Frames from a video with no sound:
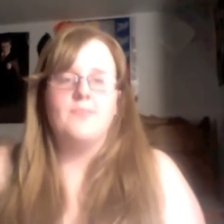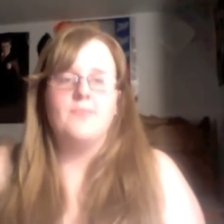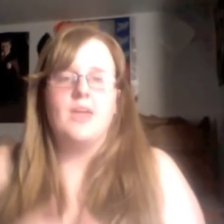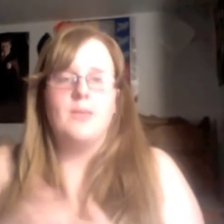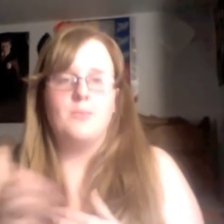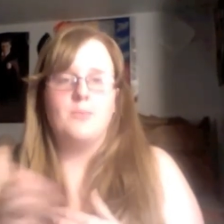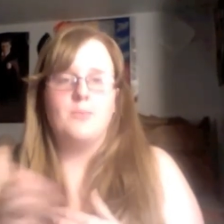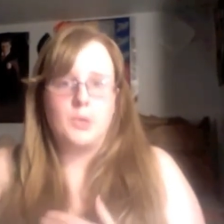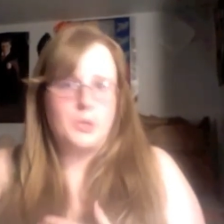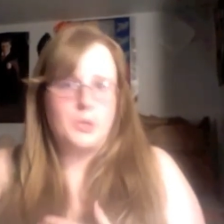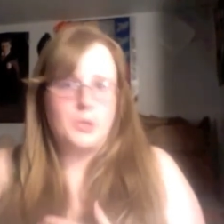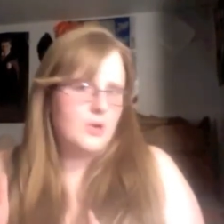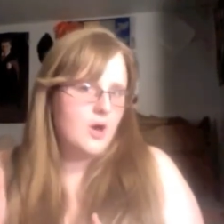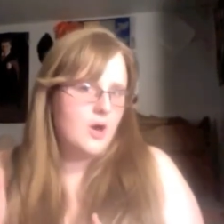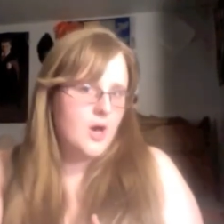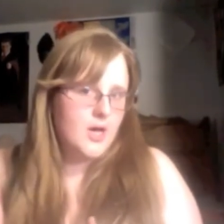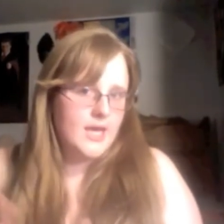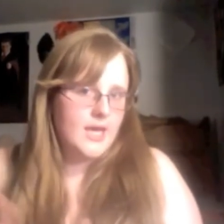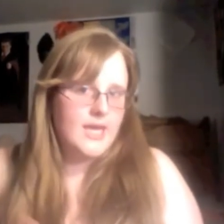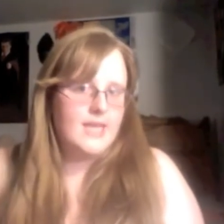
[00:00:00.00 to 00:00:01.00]
and
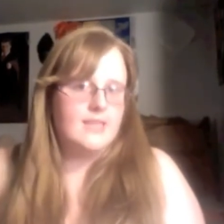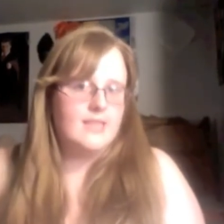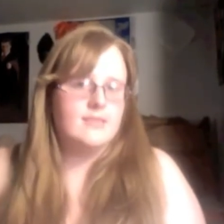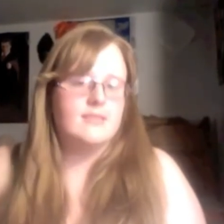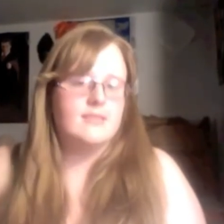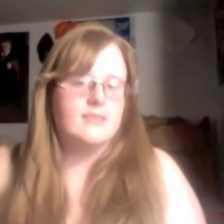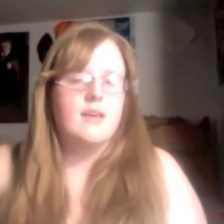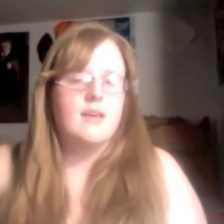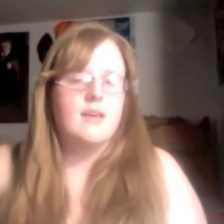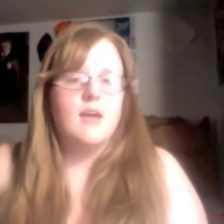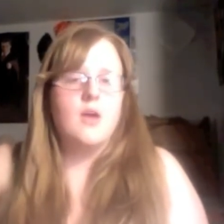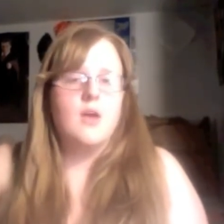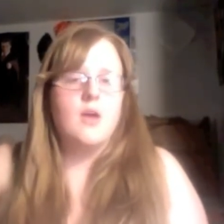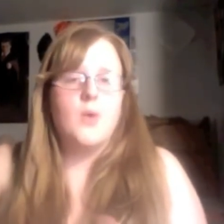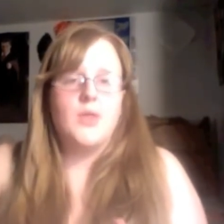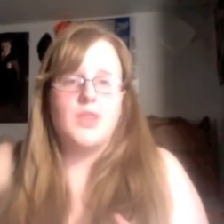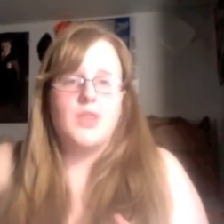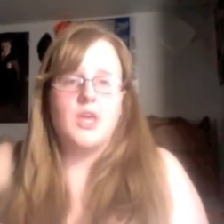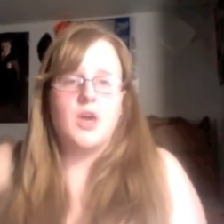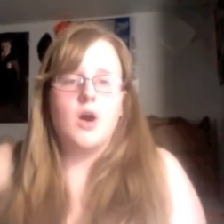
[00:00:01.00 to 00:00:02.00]
protocol is
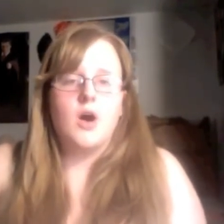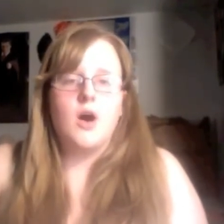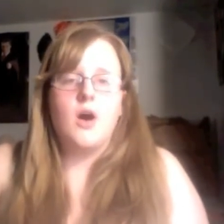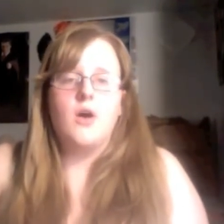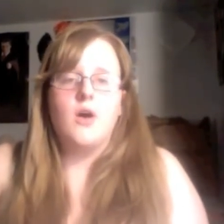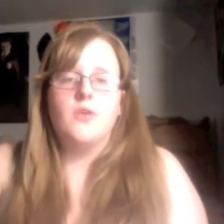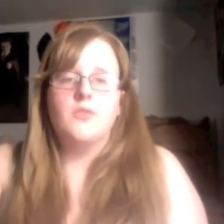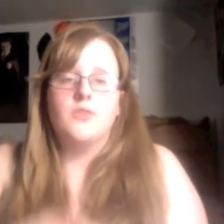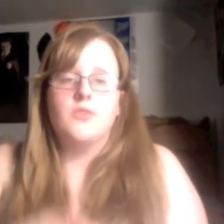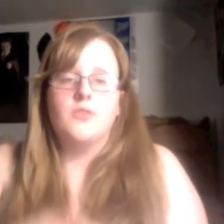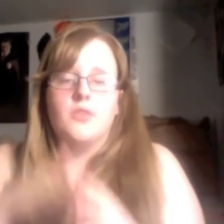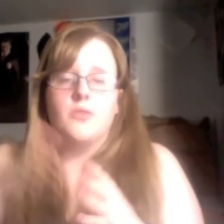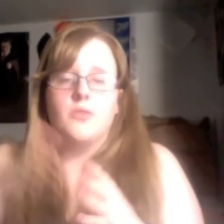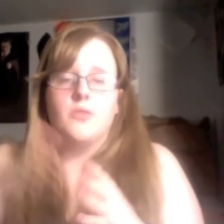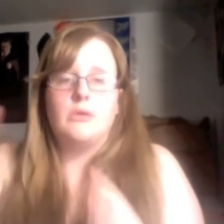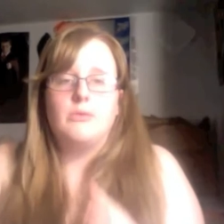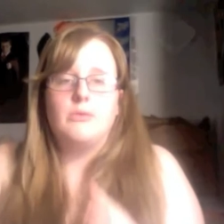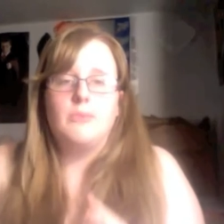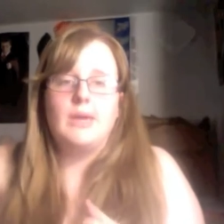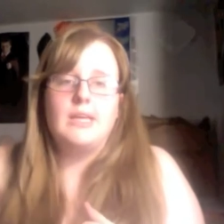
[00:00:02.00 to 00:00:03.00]
what they call the
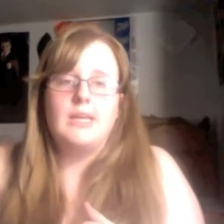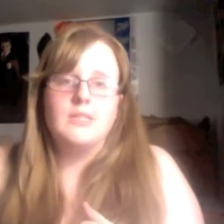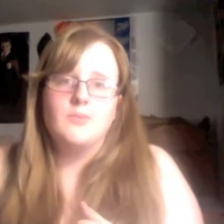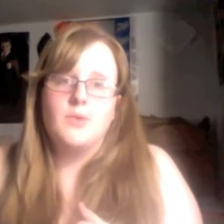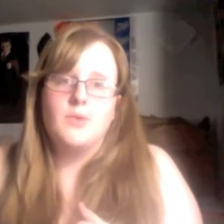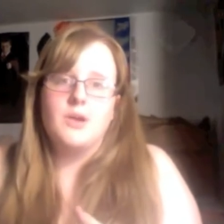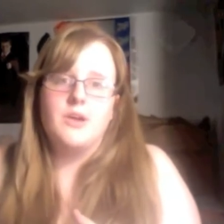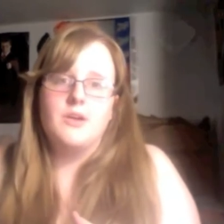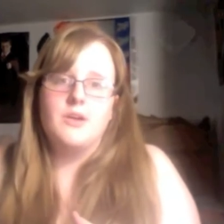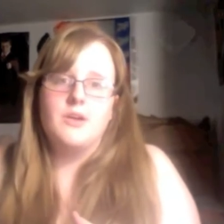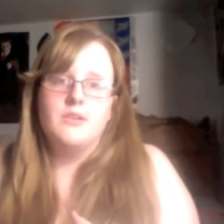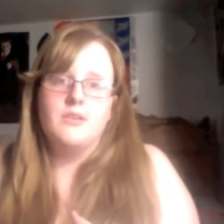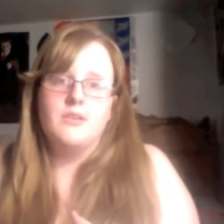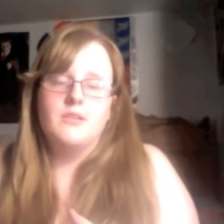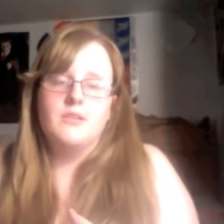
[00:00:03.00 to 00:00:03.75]
3 weeks where